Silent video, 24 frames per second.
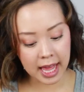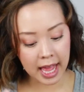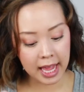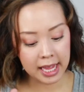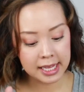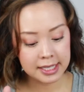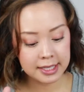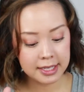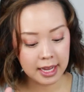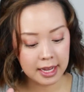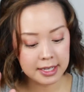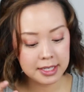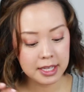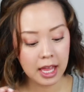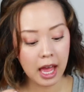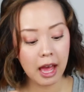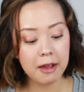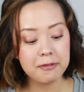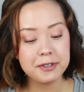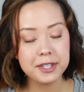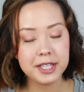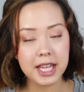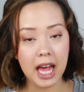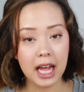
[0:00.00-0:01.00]
that it does
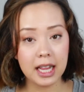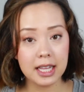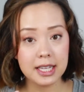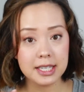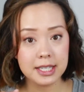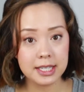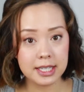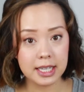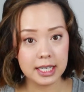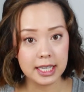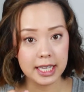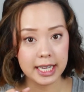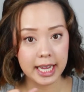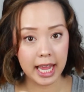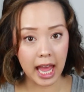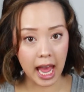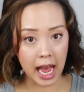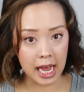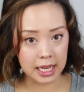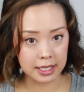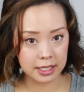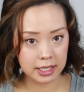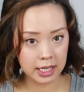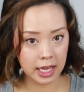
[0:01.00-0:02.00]
have salicylic
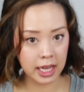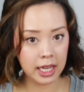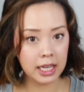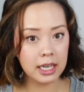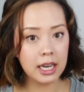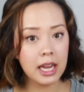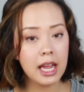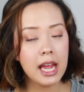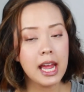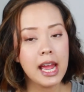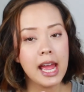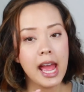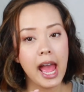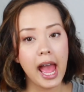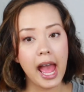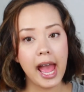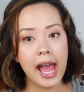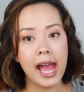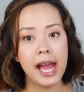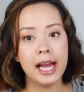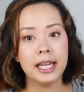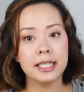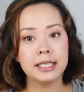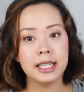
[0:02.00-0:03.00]
acid
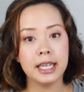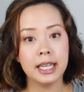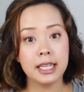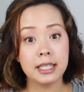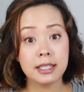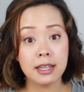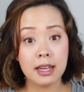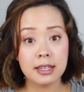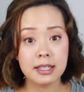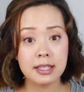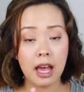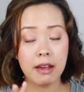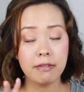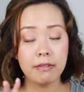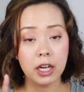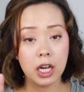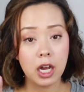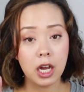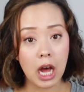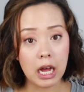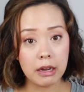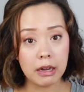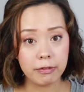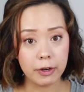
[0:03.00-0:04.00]
and it does have a
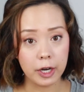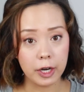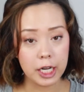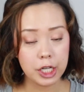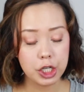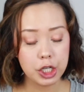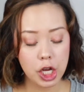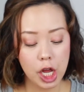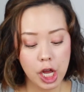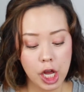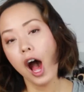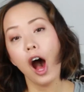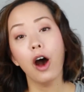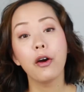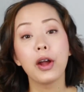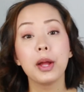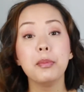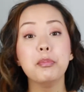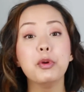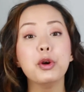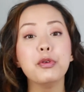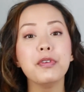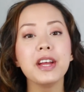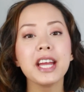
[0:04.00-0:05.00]
coverage.
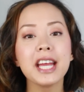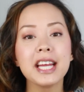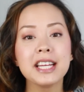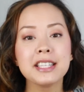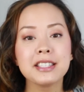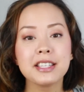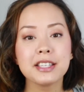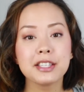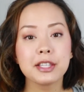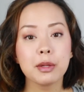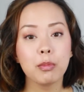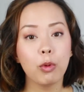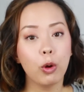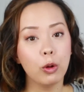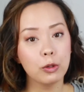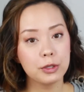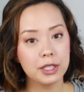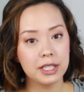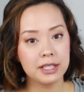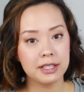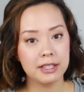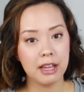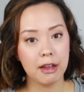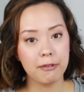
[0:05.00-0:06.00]
Okay, moving into some
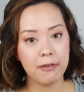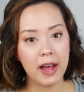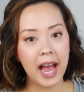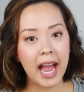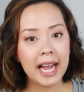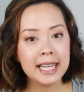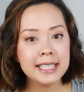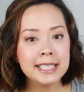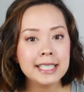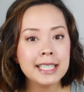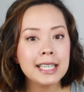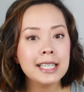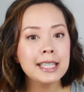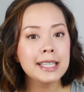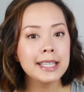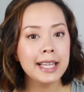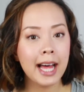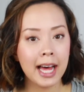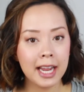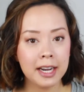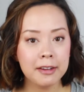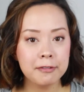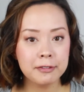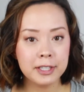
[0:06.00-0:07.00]
Ulta stuff. I did a
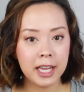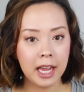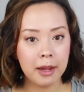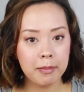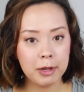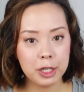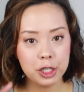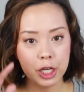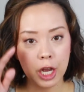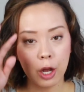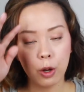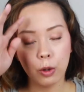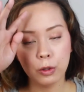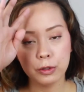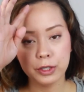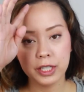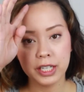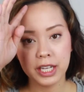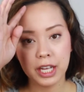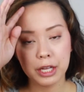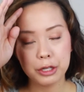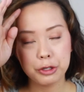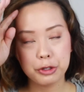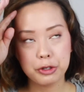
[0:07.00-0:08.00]
lot of damage at
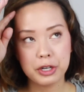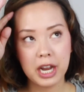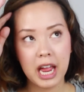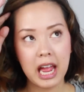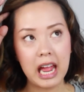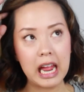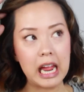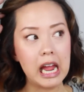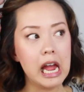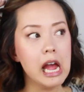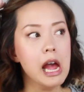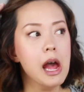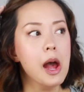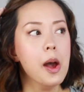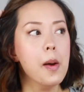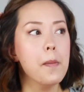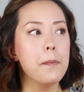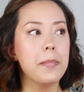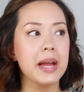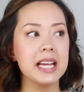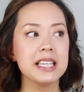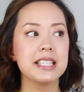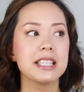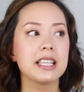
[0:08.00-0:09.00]
Ulta yesterday.
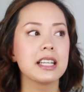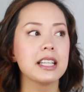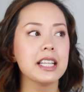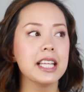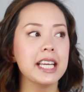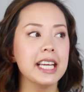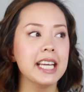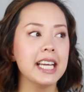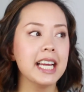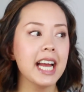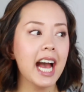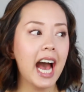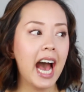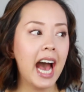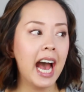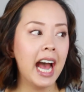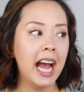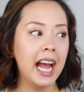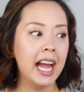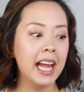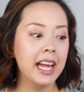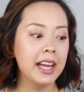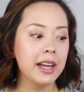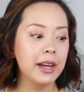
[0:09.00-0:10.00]
Basically,
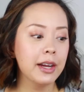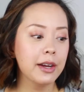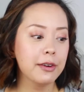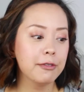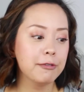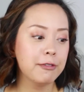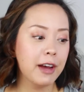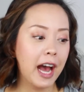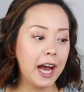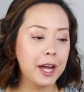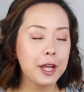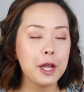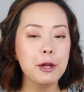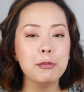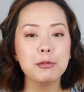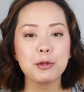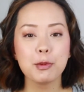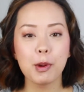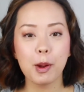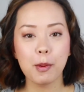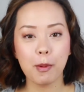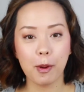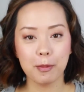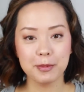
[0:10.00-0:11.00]
I
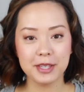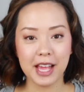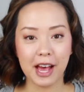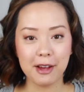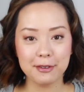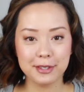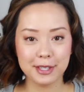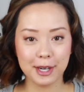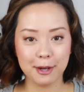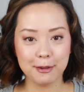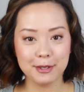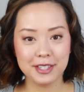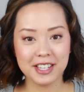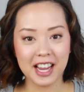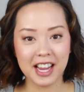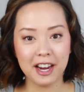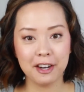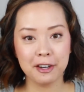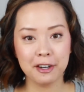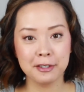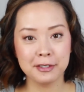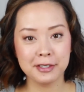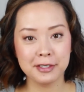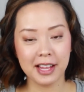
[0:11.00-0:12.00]
vacuumed my mom's house and I was
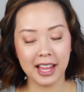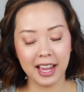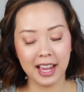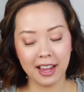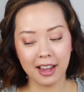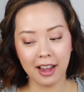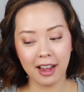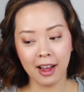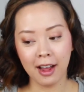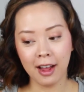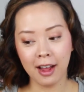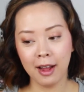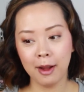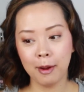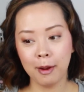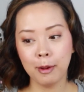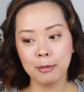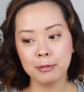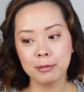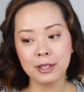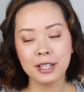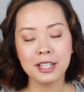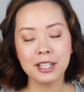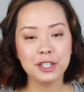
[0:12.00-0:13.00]
tired. I was like, uh,
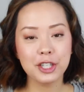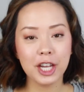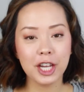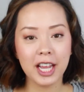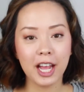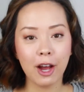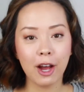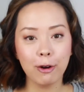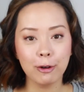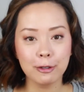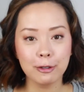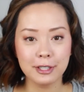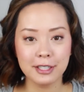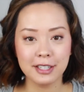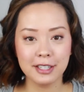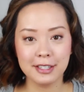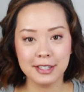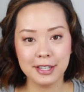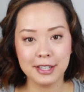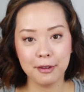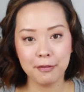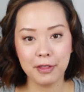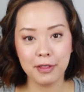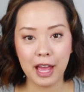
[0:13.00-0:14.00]
I'm gonna check out Ulta to
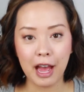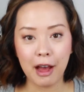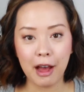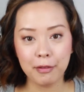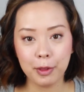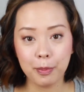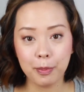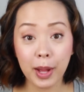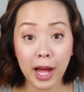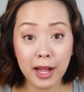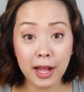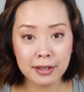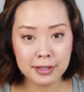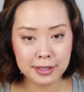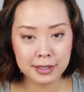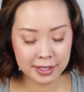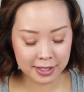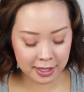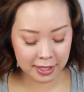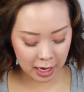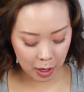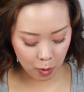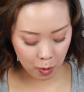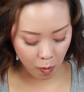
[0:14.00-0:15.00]
see if they have the
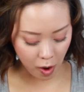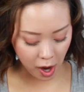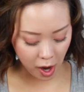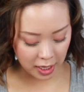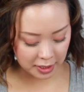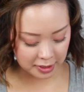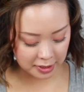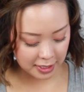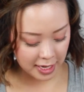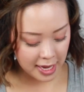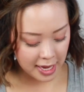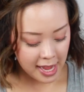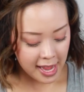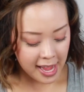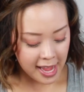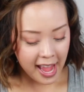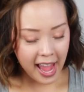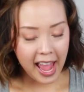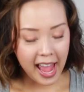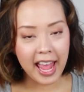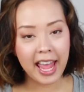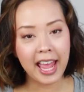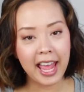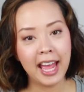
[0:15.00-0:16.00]
palettes that I want
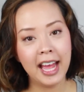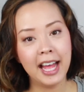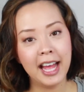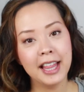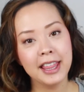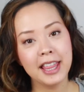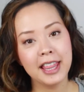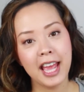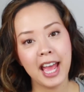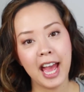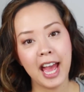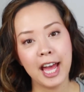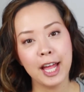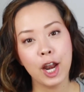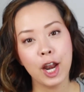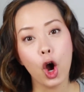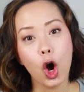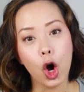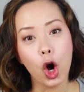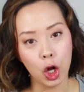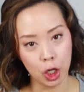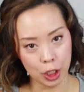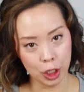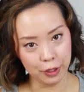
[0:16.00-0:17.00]
and they had
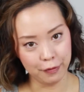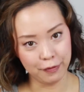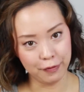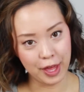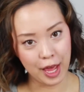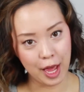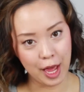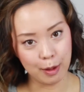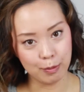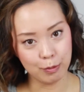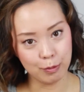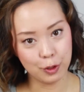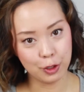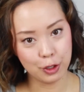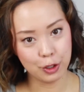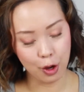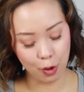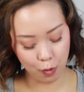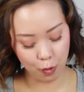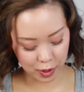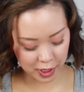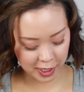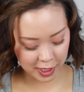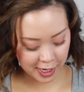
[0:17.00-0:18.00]
all of them.
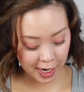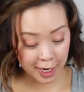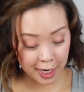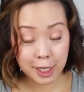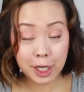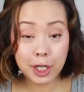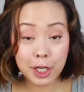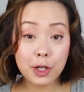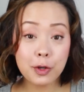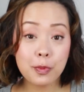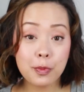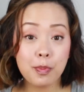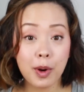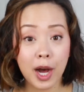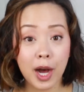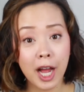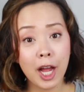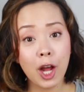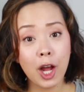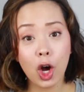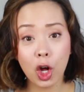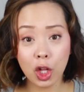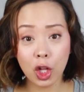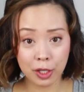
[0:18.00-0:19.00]
So what did I do?
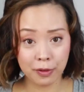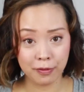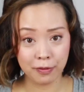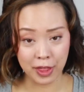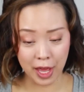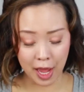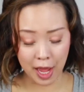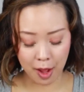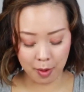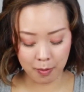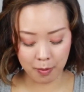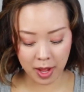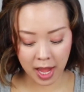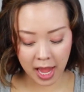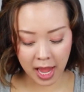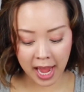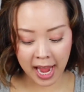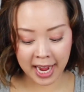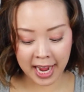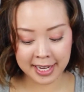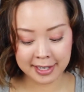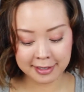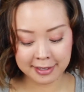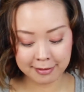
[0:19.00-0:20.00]
Buy all of them.
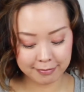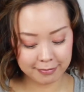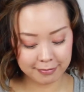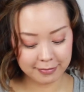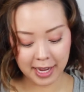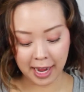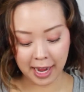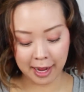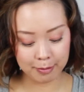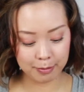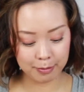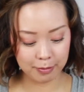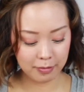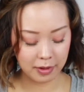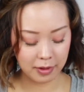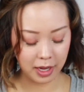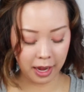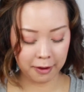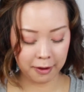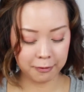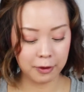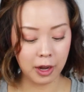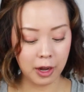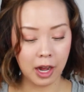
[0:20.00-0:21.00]
I, I'm,
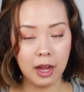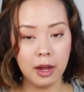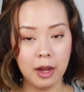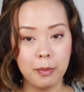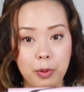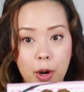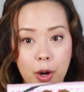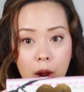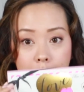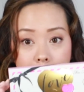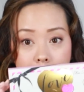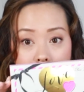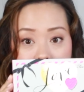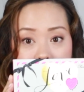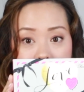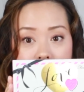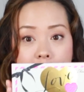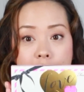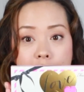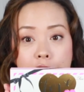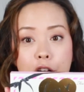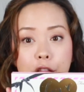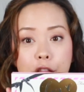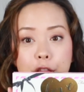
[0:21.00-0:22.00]
I've got problems.
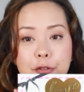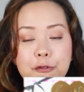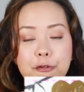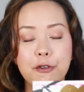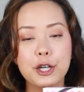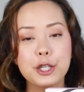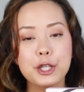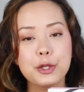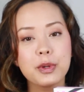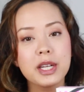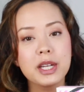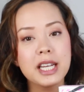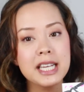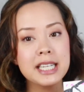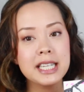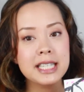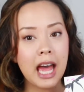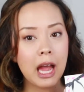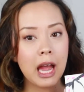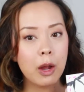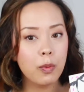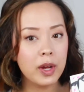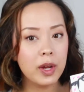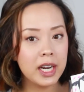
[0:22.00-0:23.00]
The first one is
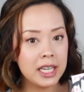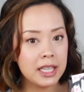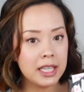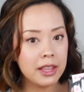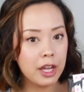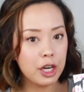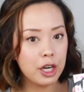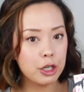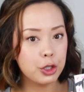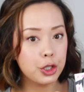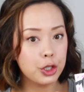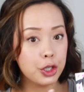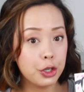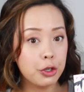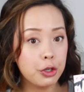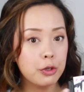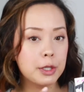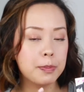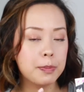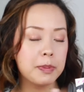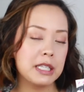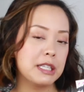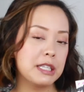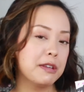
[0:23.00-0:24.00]
I went in there to
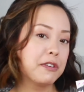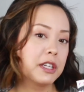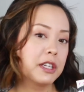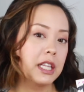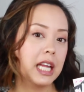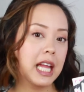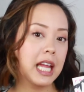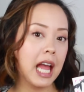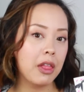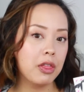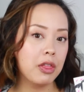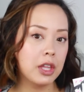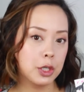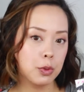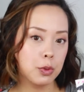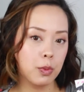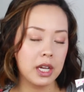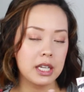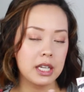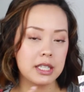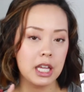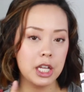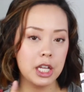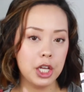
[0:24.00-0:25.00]
specifically get this
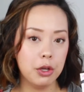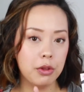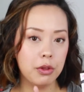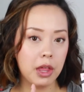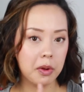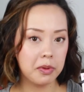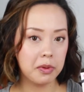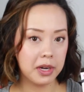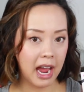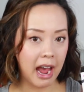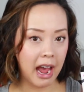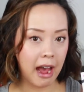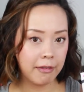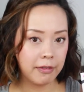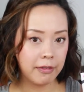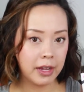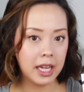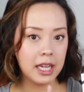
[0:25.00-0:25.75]
one because I knew they would have